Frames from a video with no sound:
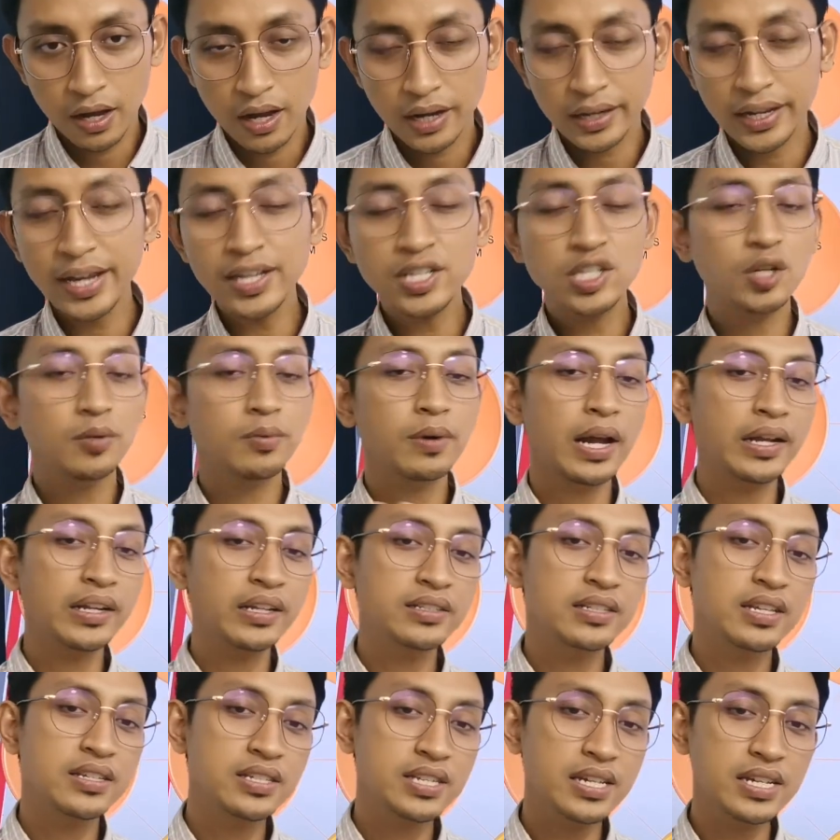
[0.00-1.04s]
Okay, so
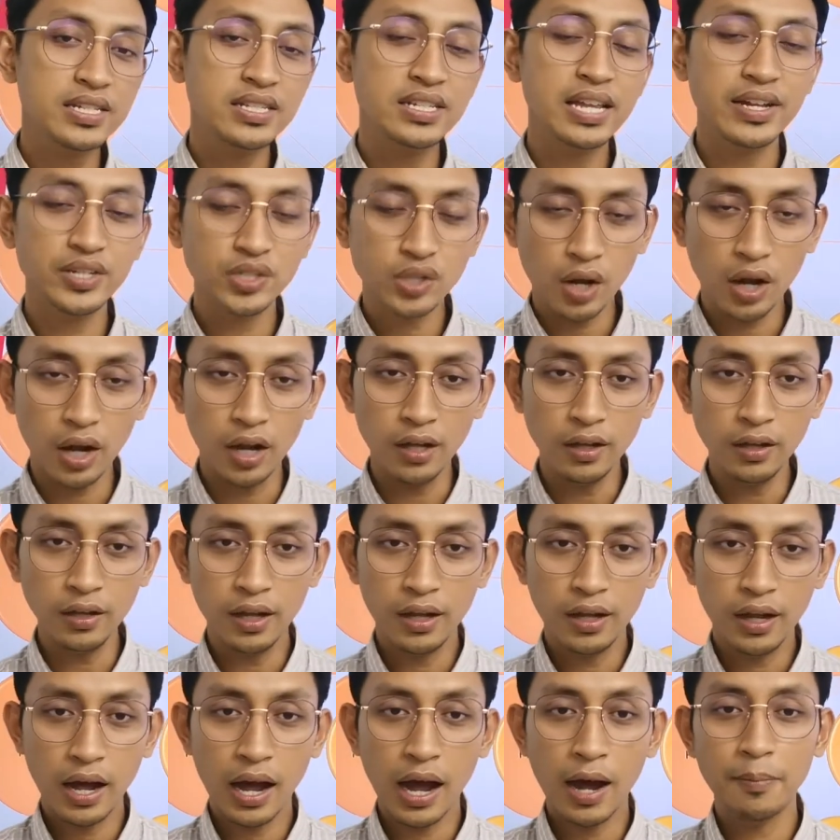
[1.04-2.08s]
brothers and sisters, that's
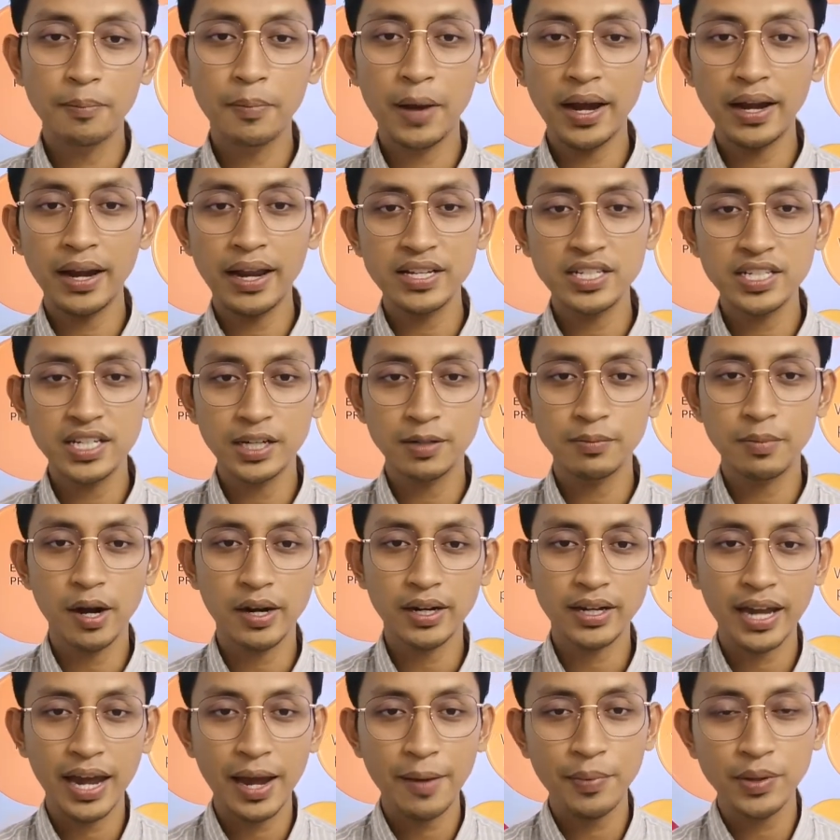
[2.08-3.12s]
all my lecture
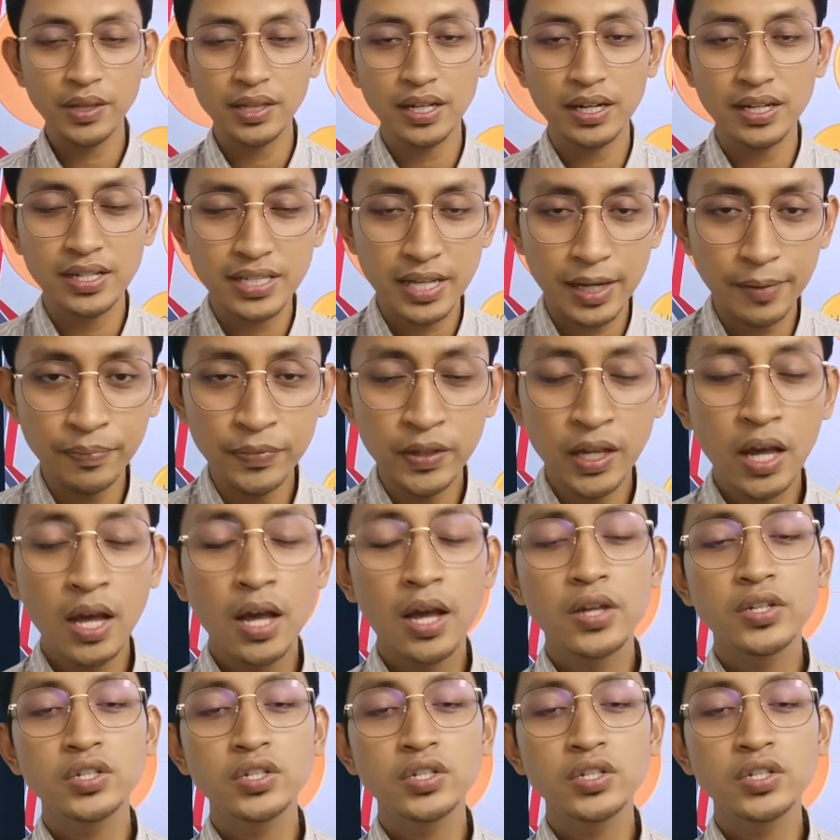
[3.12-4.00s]
about capitalism.